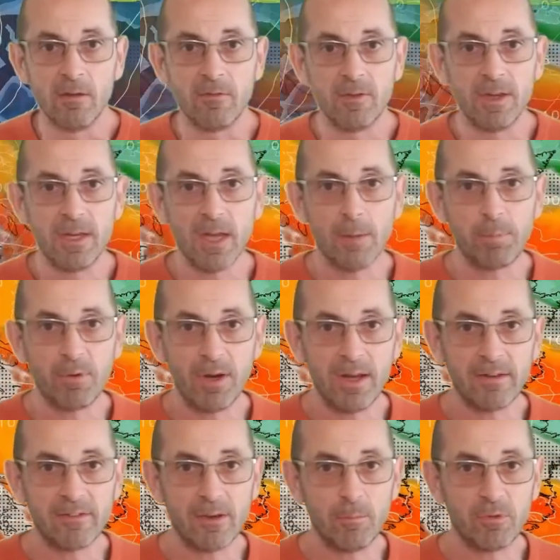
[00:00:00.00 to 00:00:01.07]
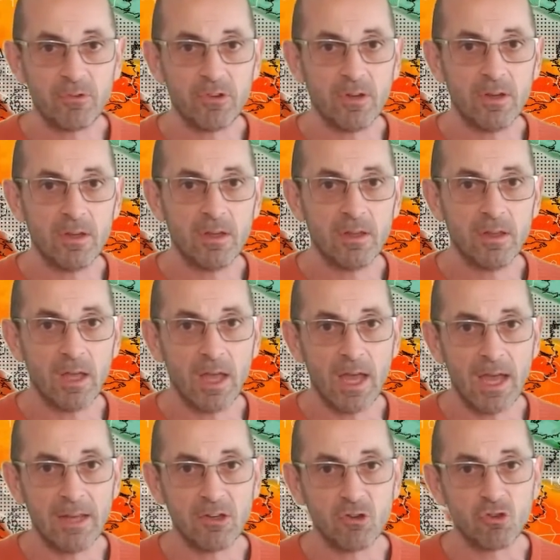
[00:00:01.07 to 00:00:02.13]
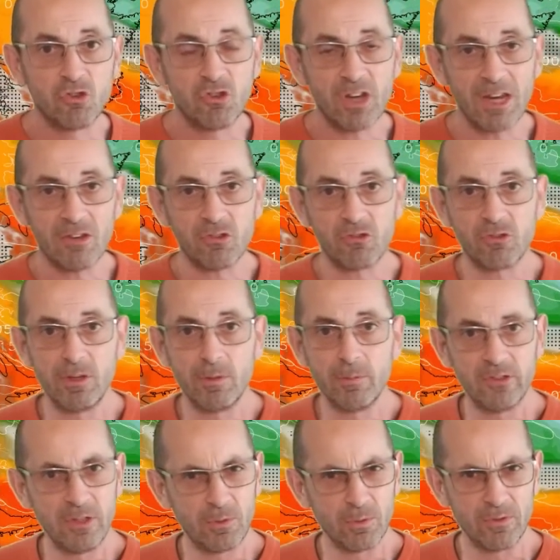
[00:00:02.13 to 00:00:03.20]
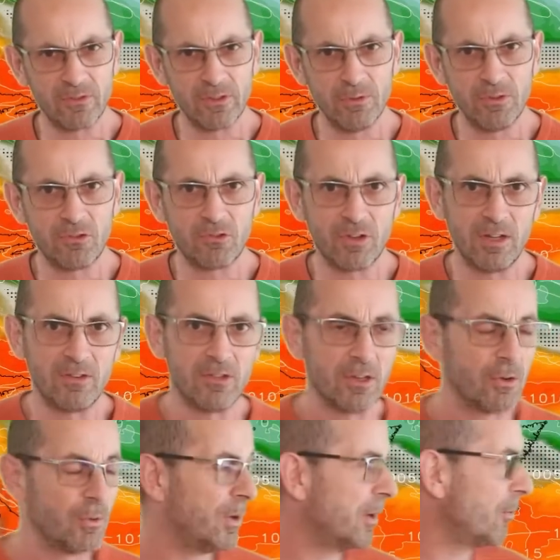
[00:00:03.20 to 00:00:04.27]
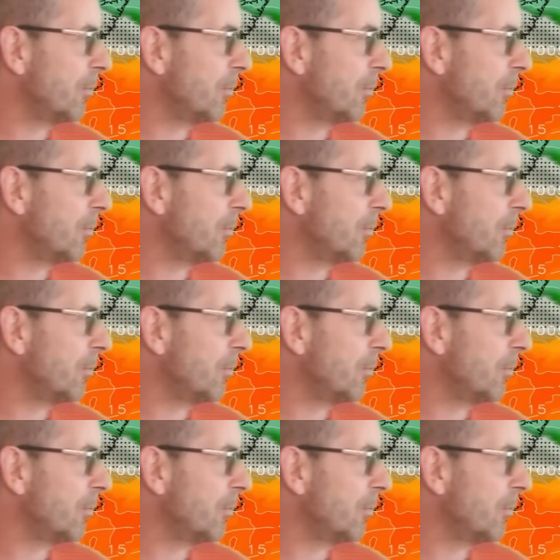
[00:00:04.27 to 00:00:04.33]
The upper air temperature and jet stream sequence illustrates it quite